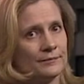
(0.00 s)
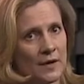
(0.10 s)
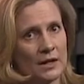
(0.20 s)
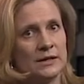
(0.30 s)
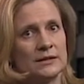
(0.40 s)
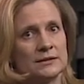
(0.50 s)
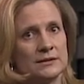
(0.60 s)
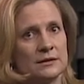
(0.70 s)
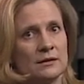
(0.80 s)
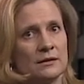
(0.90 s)
a
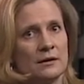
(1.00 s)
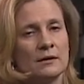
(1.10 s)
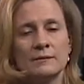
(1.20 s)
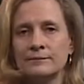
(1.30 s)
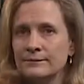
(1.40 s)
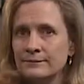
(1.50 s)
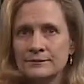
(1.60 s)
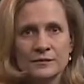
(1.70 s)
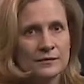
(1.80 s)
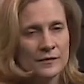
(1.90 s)
list.
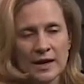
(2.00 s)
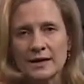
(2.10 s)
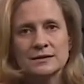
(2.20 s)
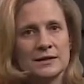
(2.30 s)
Yes,